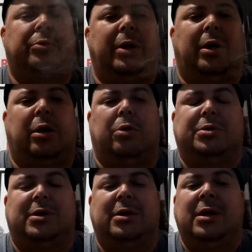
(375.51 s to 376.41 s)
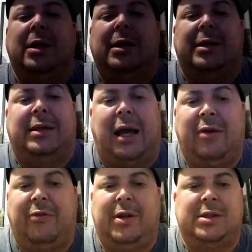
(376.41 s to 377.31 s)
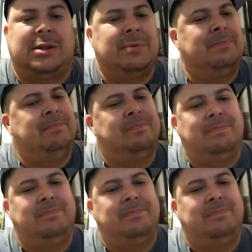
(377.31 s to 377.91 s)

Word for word: Street closed. Davis,